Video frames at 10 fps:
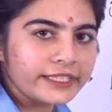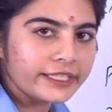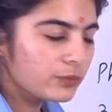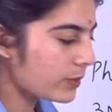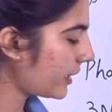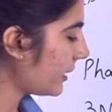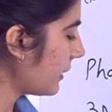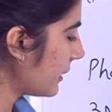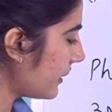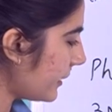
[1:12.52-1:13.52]
dy,
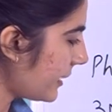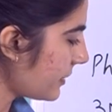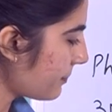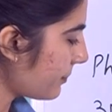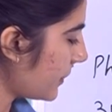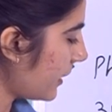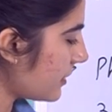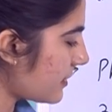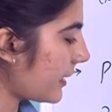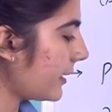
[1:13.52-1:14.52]
dz,
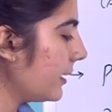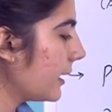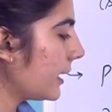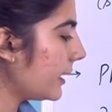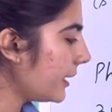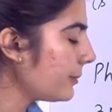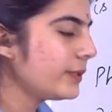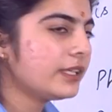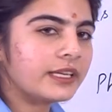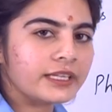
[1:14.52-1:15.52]

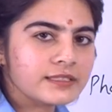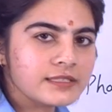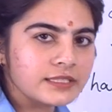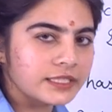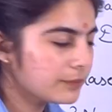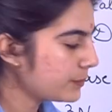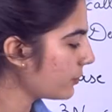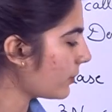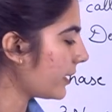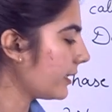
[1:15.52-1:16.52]
dpx,
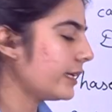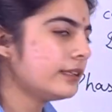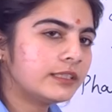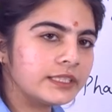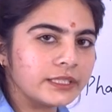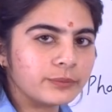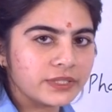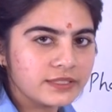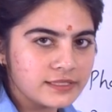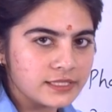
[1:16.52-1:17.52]
dpy, and
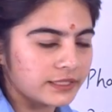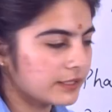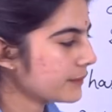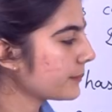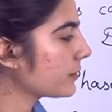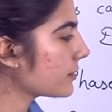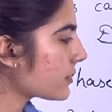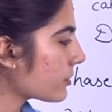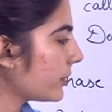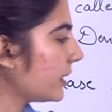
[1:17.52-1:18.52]
dpz.
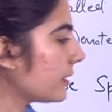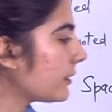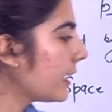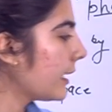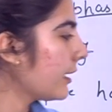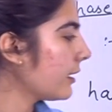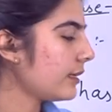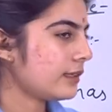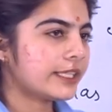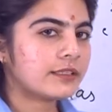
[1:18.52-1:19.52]
So here,
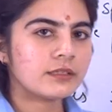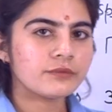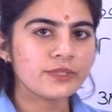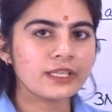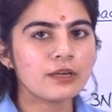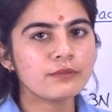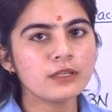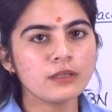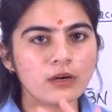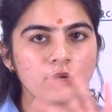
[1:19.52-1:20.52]
like we have
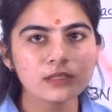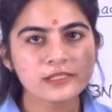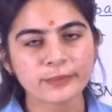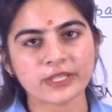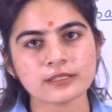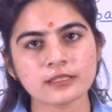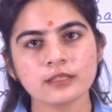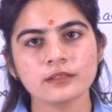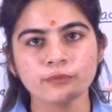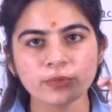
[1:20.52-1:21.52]
a whole space,
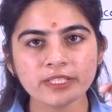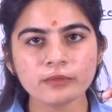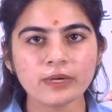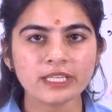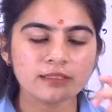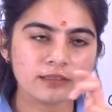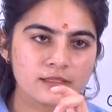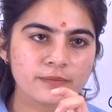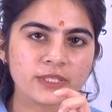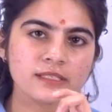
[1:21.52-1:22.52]
we divide
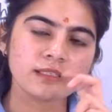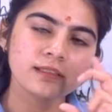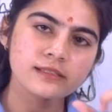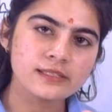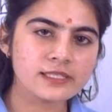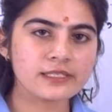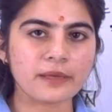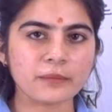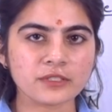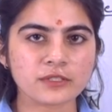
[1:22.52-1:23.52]
this space in
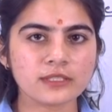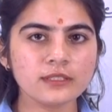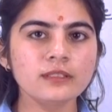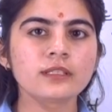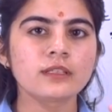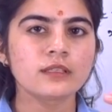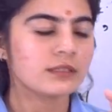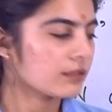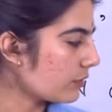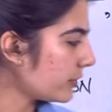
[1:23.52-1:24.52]
6-dimensional
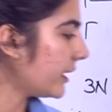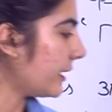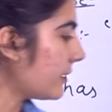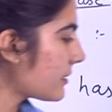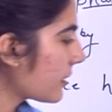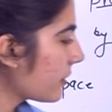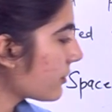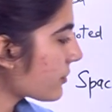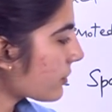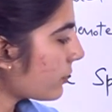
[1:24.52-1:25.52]
coordinates.
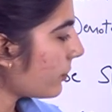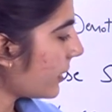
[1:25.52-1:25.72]
So